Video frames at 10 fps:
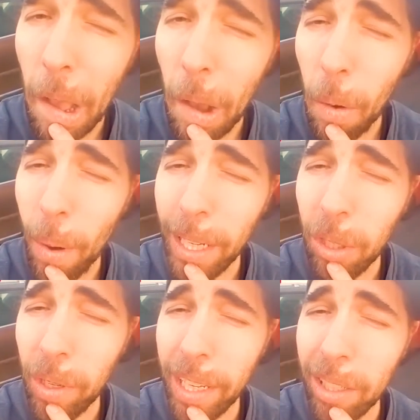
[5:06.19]
Why
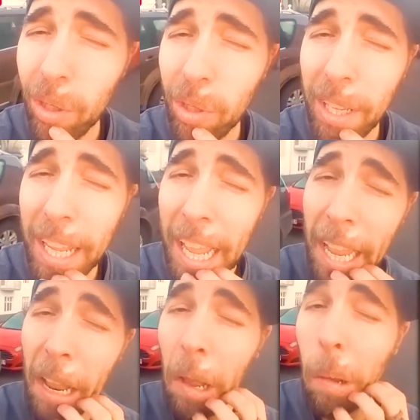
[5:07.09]
doing it today?